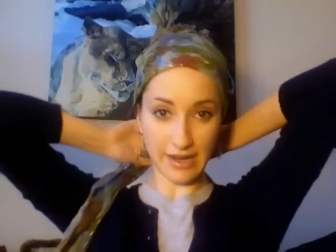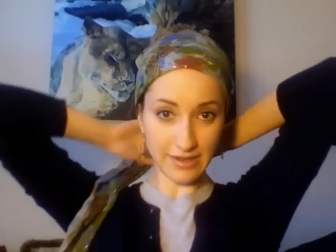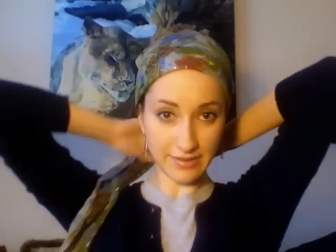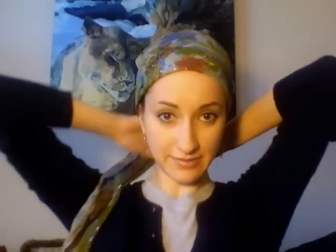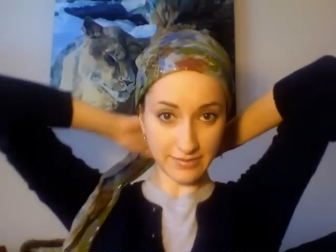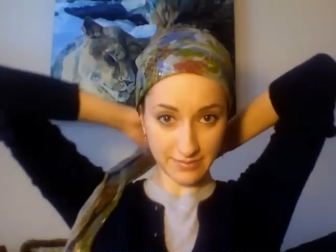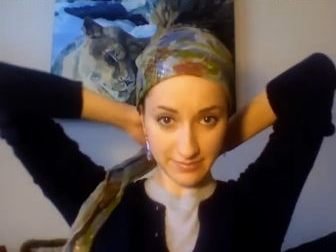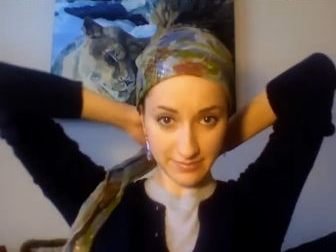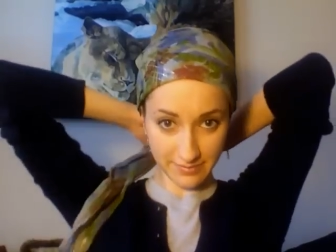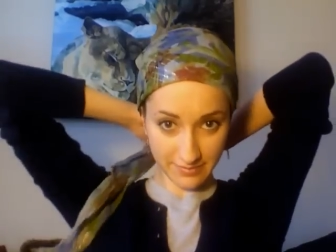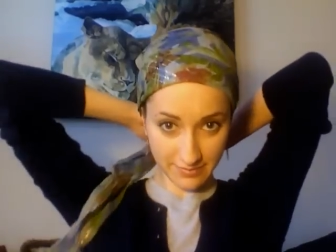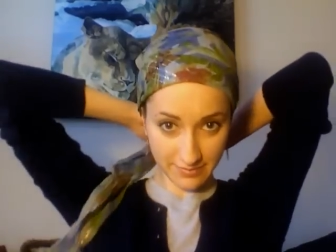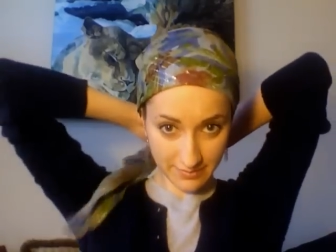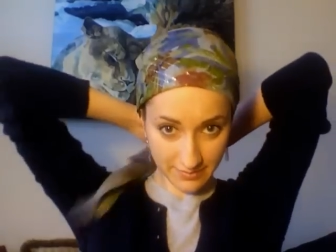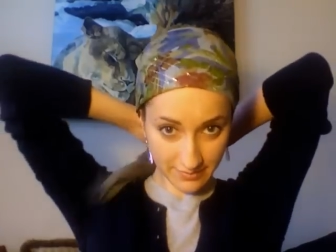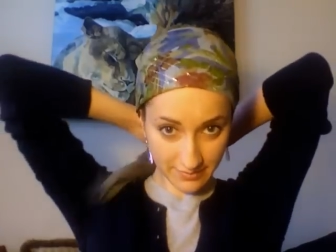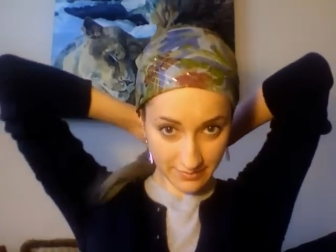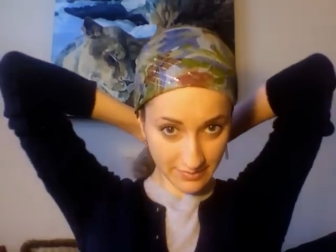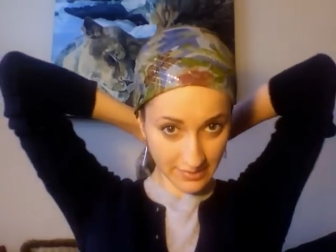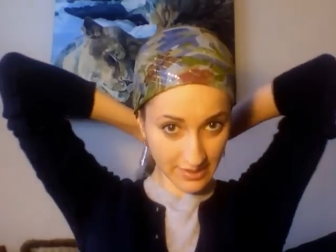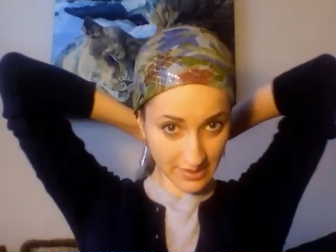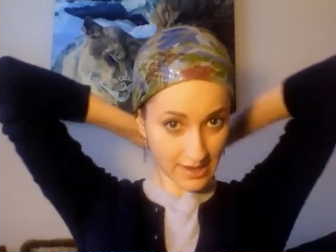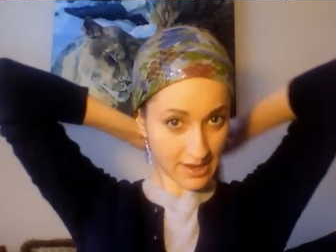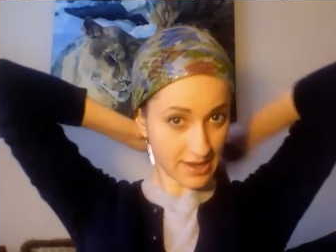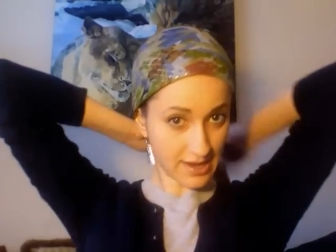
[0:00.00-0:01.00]
it,
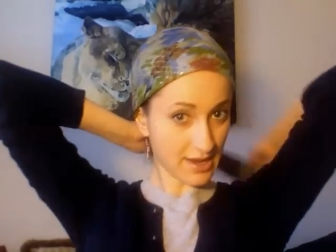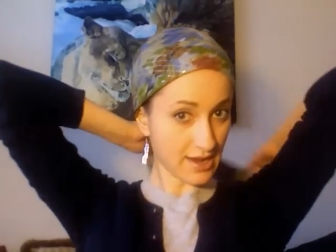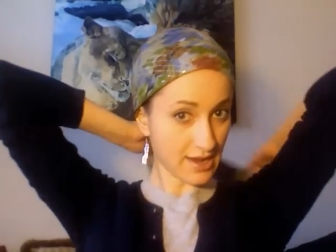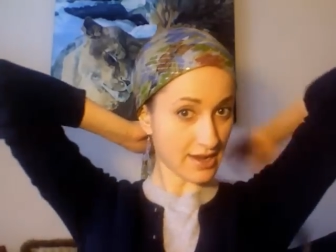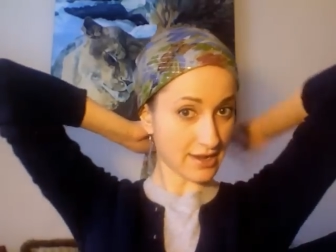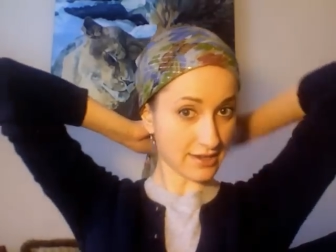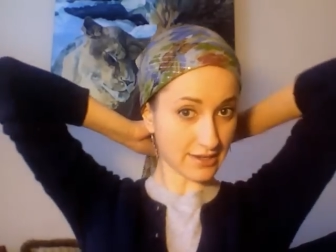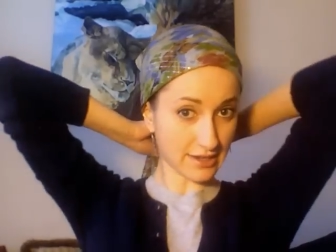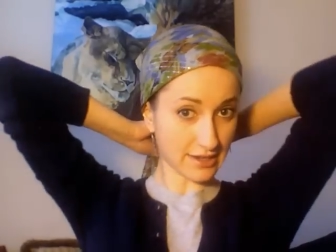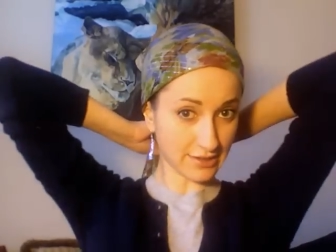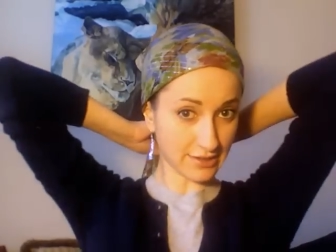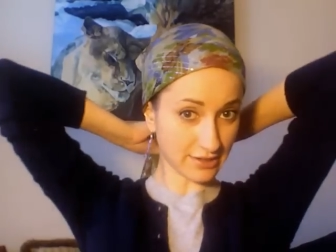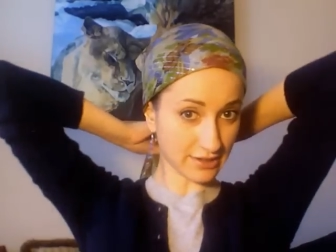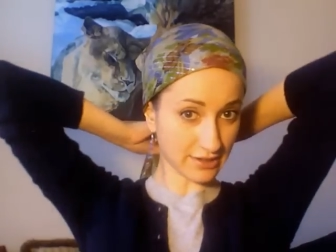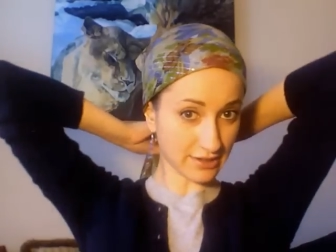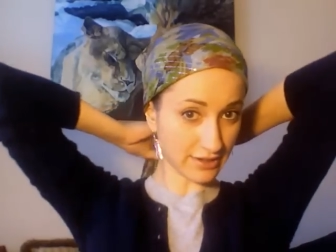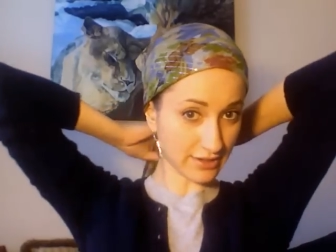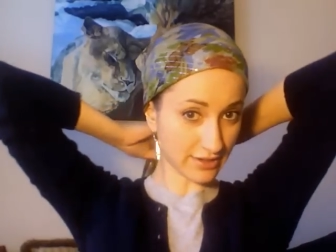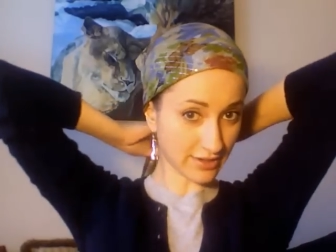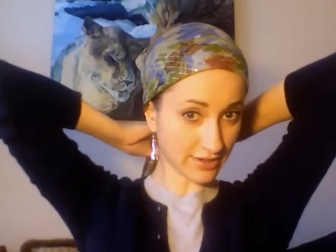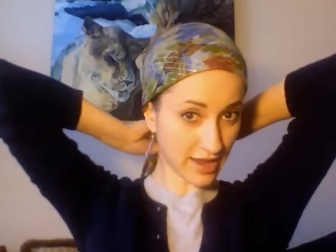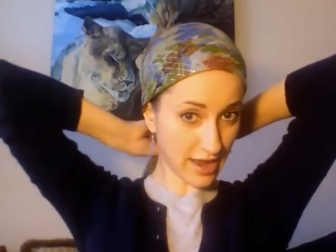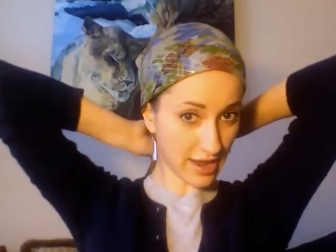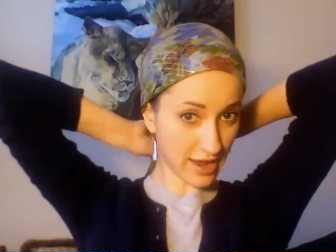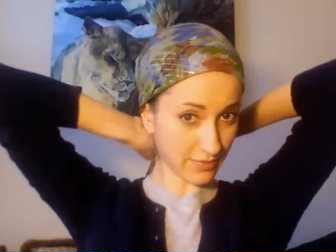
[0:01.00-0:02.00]
and then you're going
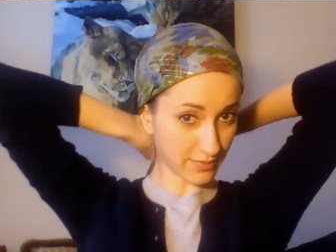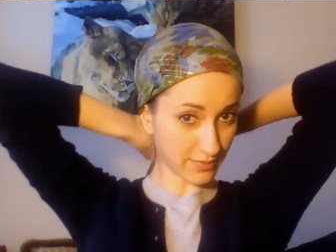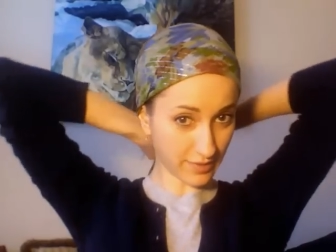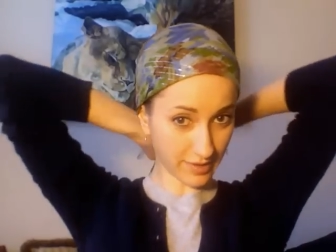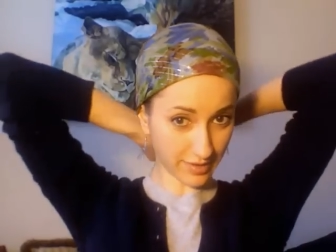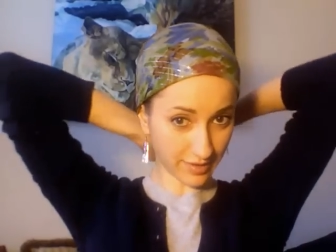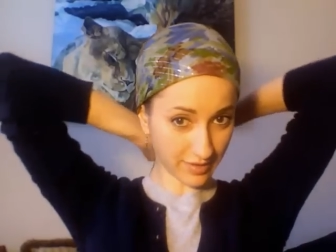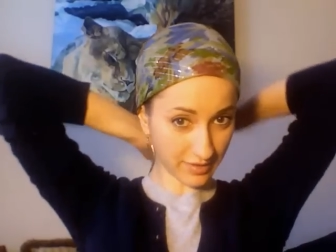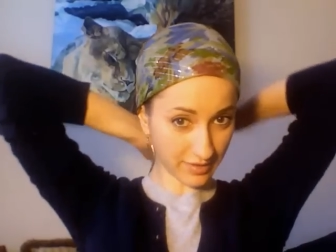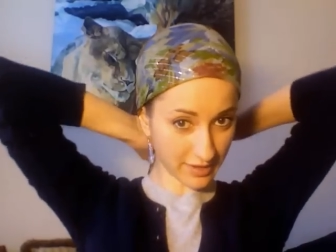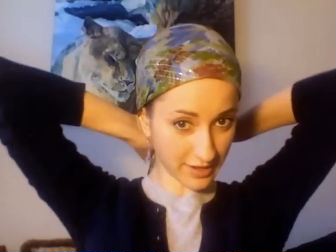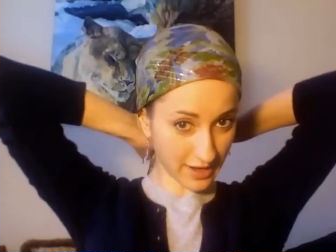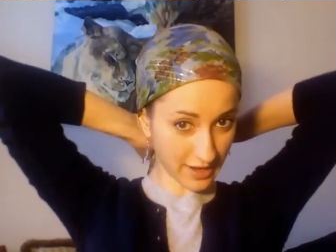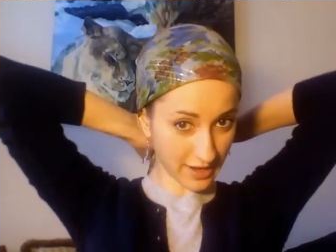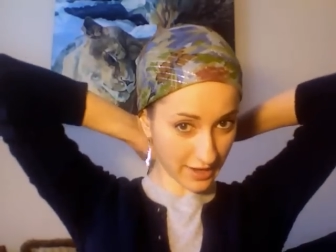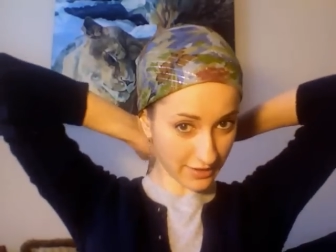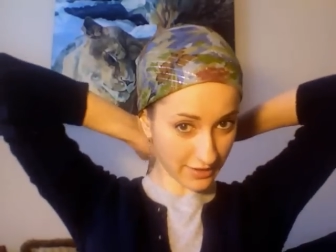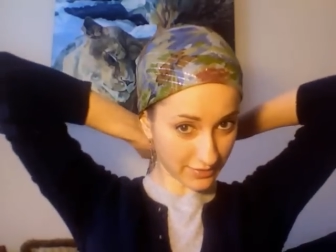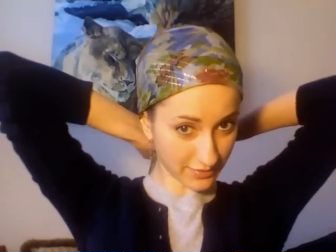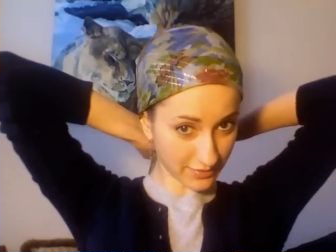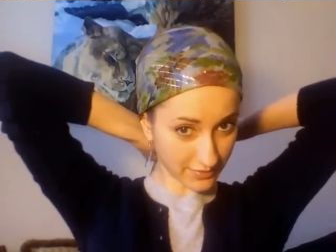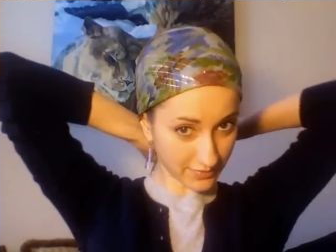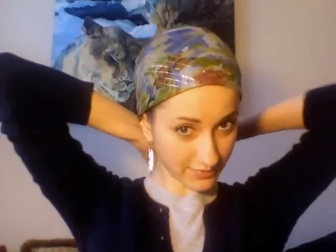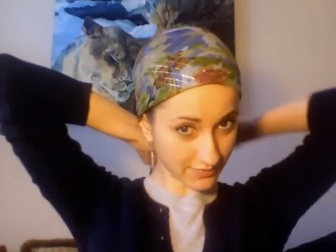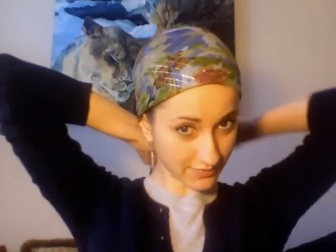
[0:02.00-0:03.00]
to tie it once again.